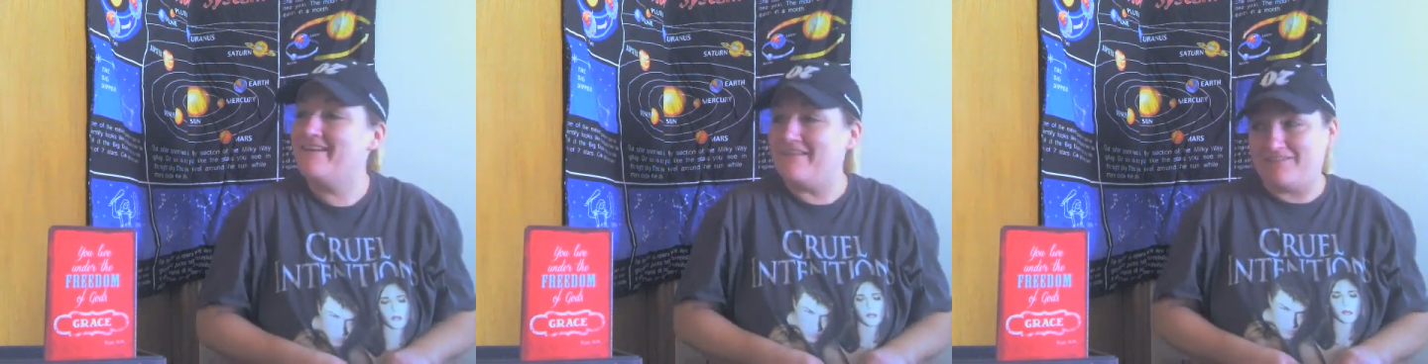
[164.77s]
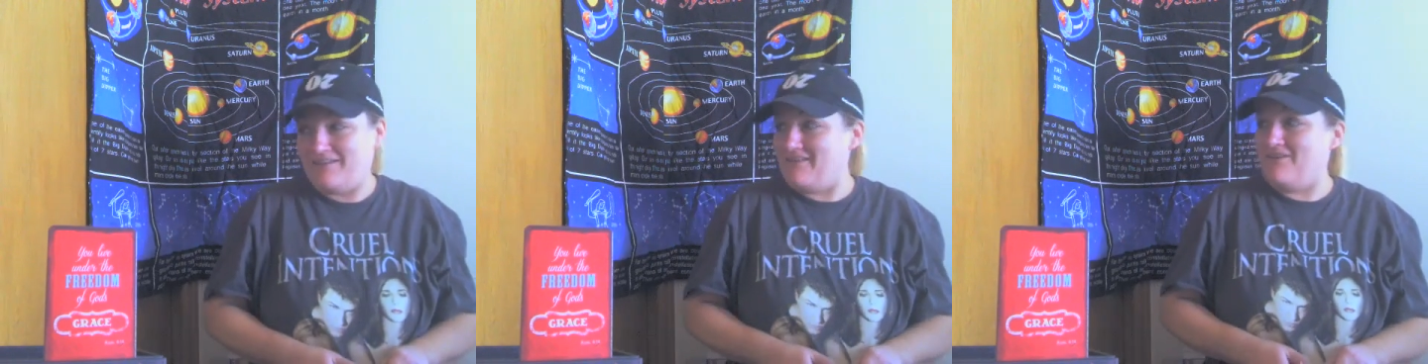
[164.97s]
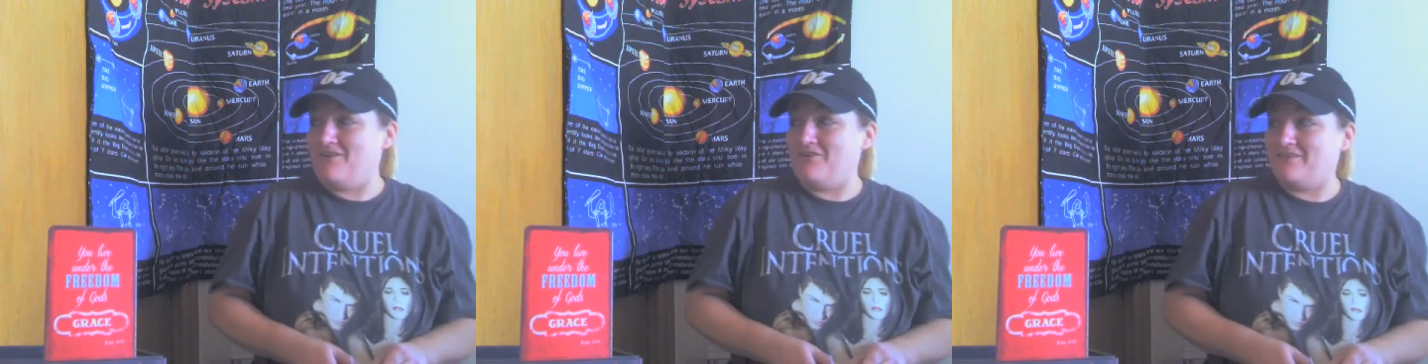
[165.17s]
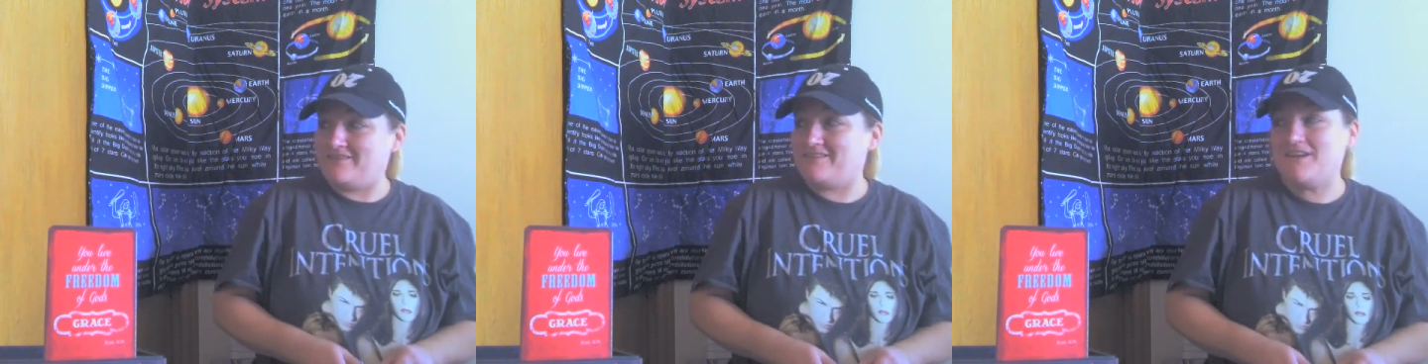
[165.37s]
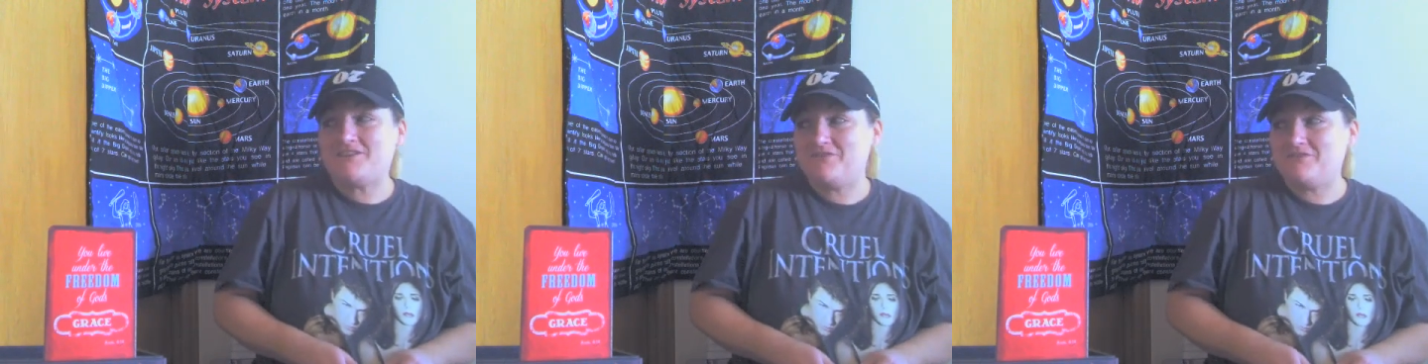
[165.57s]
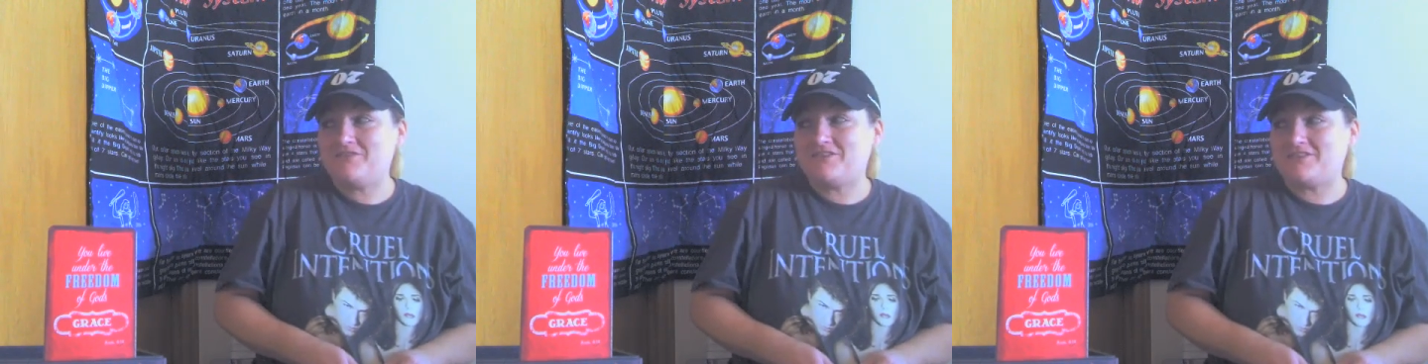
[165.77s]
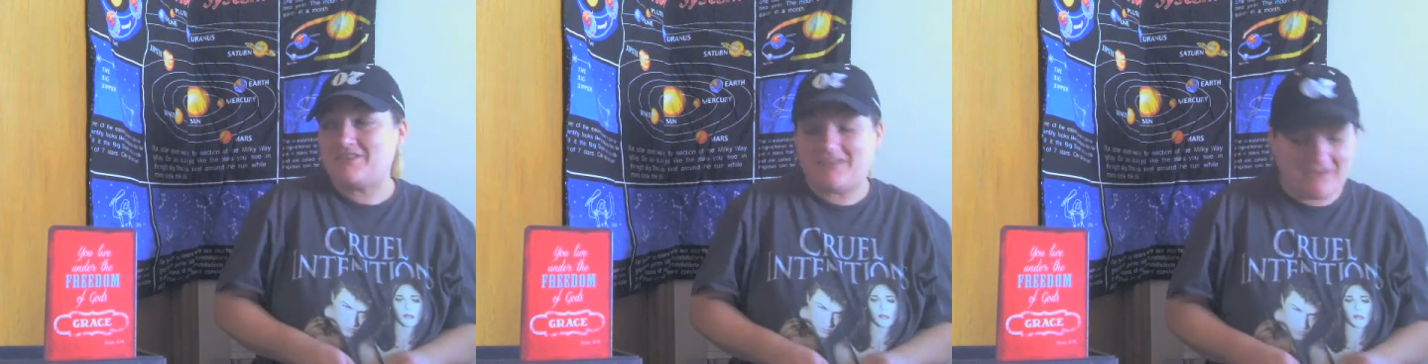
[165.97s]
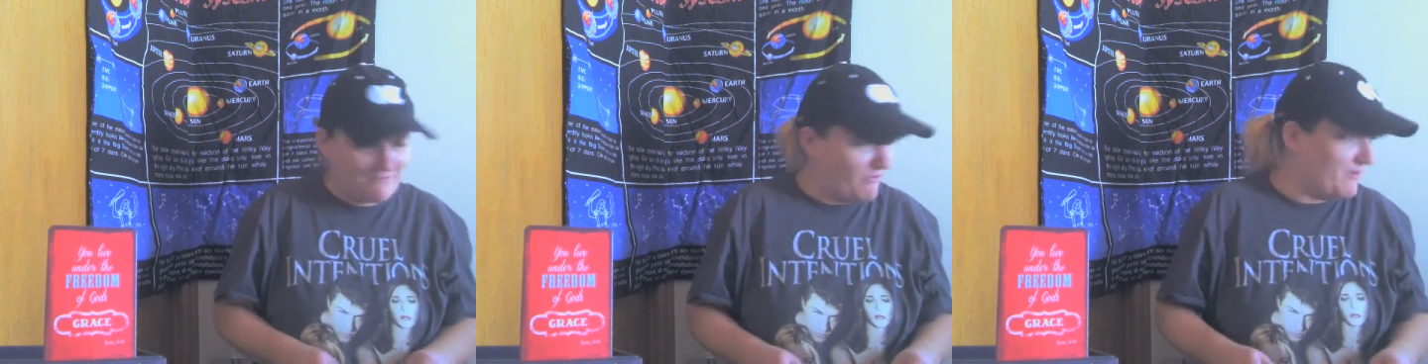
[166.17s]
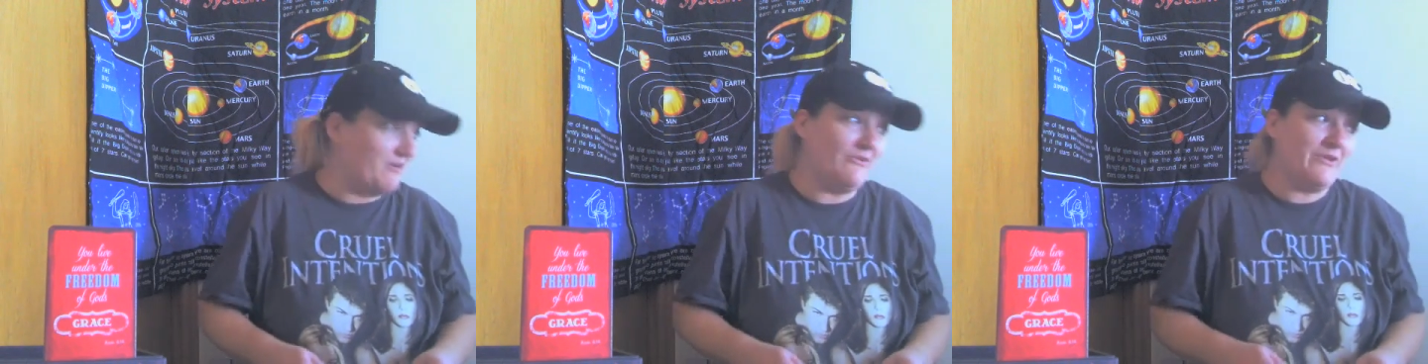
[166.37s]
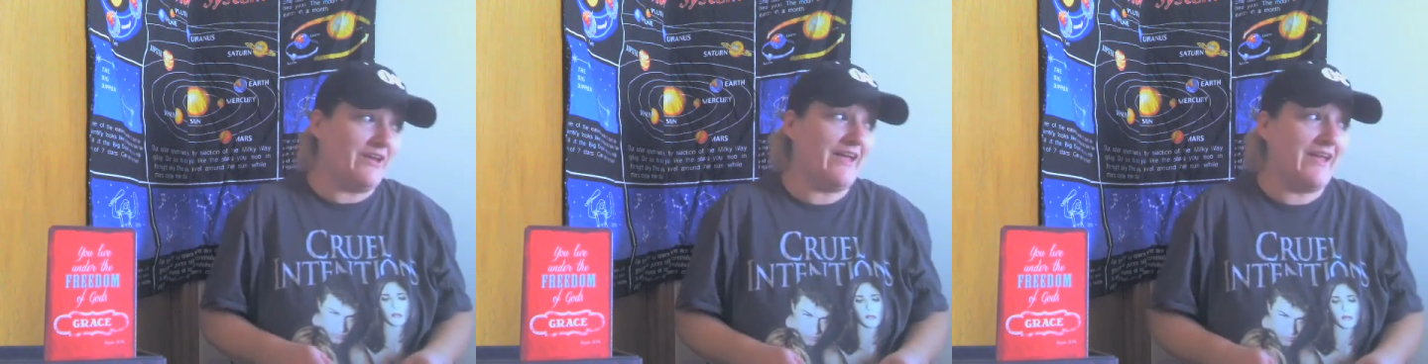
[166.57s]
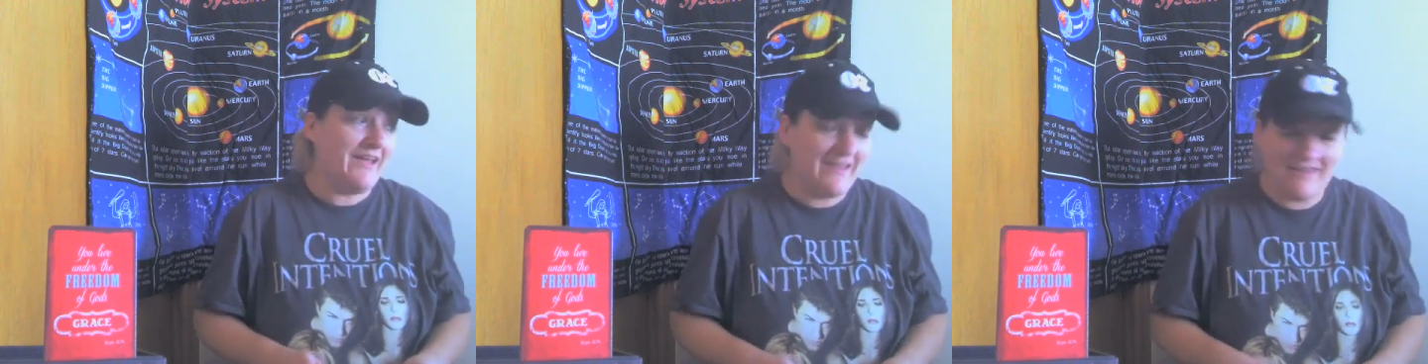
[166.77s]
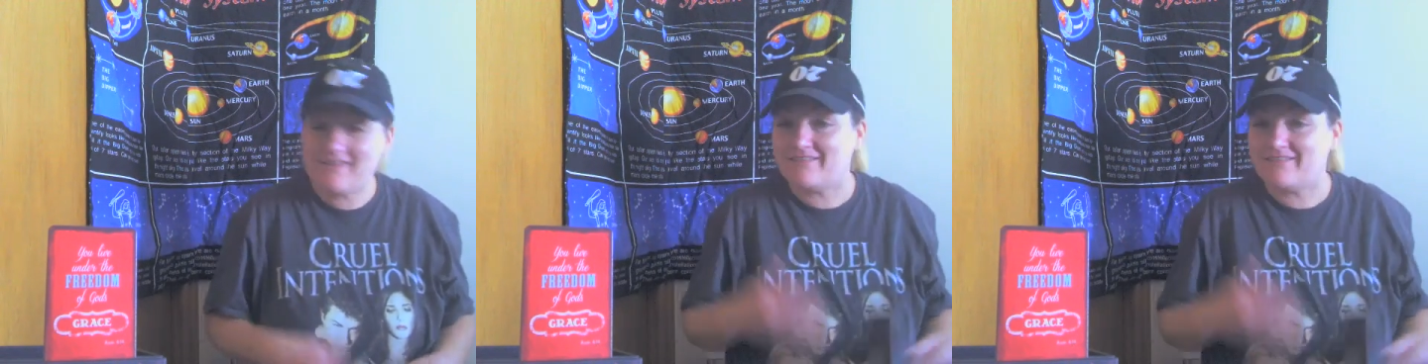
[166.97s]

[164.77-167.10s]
No, let's not do this shit anymore. Okay.